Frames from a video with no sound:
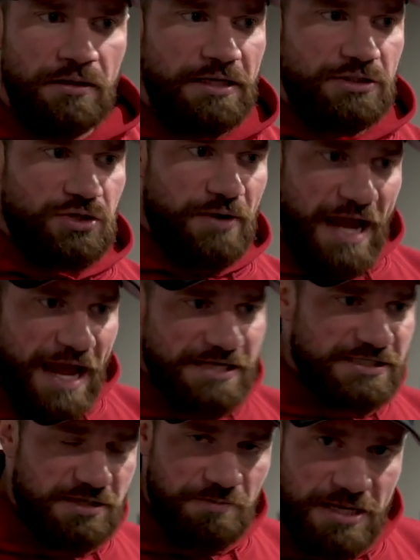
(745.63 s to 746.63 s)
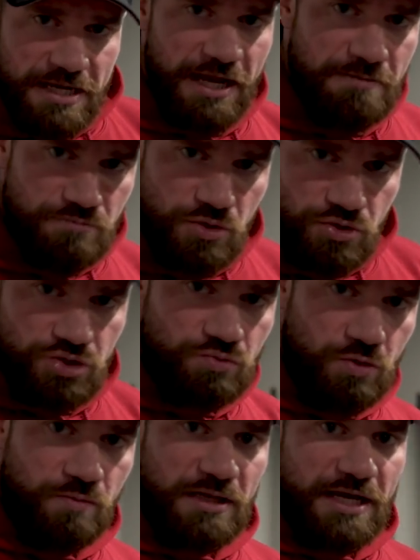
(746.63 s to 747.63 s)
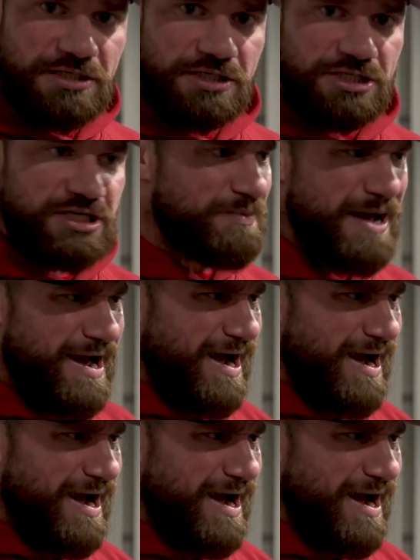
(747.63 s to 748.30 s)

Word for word: Like, so it has to be a mutual relationship.